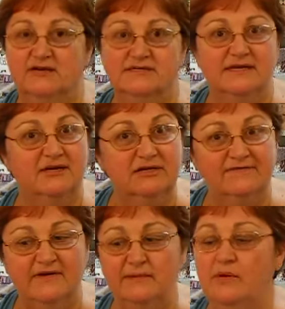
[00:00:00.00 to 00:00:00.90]
I said, I couldn't
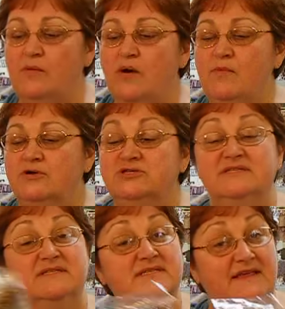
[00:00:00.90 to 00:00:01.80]
even find them at Walmart.
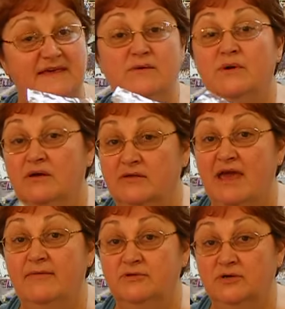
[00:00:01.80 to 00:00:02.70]
She says, I think we only
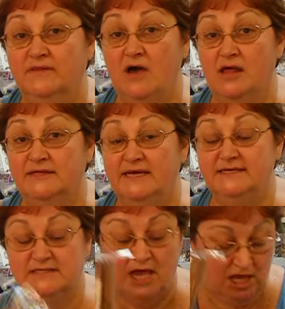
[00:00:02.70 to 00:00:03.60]
had them during the holidays.